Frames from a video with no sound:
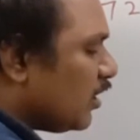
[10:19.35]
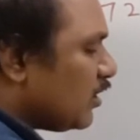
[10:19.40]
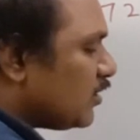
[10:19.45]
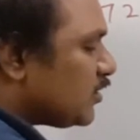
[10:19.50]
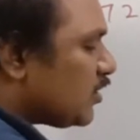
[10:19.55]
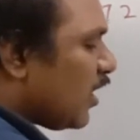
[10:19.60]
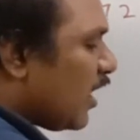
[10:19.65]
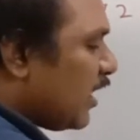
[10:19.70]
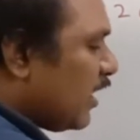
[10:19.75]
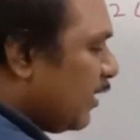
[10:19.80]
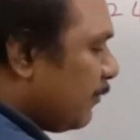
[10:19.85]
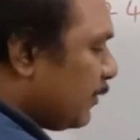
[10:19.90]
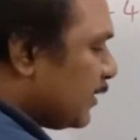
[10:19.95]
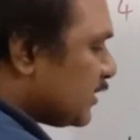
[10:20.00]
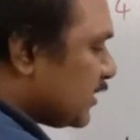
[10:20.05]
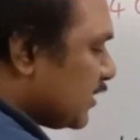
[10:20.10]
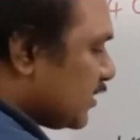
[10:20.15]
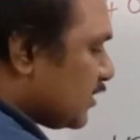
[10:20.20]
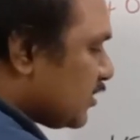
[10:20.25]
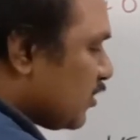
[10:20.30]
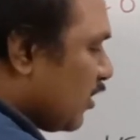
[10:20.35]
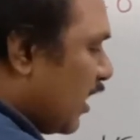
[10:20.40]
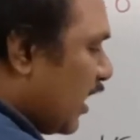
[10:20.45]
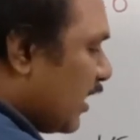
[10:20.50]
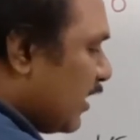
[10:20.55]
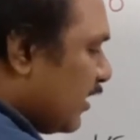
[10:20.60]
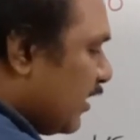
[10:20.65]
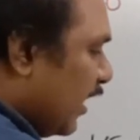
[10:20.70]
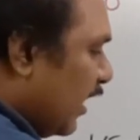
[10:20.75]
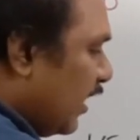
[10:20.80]
so 100% so
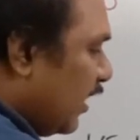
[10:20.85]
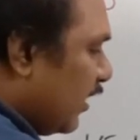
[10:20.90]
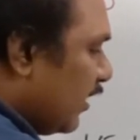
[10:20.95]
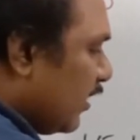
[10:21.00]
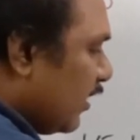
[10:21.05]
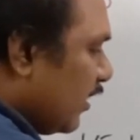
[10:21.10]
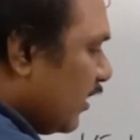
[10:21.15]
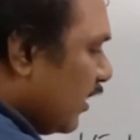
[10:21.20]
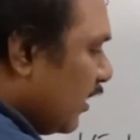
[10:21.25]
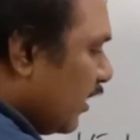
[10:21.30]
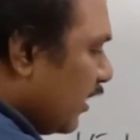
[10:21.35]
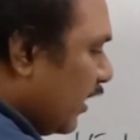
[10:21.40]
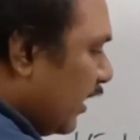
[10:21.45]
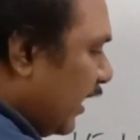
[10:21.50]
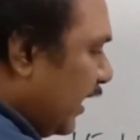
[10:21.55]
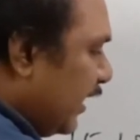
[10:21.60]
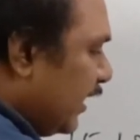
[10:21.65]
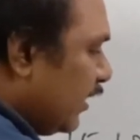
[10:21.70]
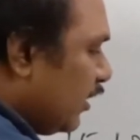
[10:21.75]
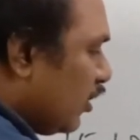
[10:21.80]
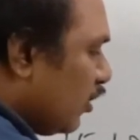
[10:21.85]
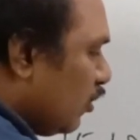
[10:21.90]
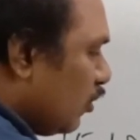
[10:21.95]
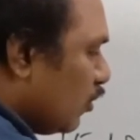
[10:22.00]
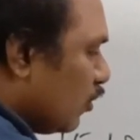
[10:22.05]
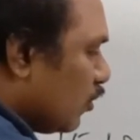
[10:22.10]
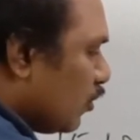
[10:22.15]
100 into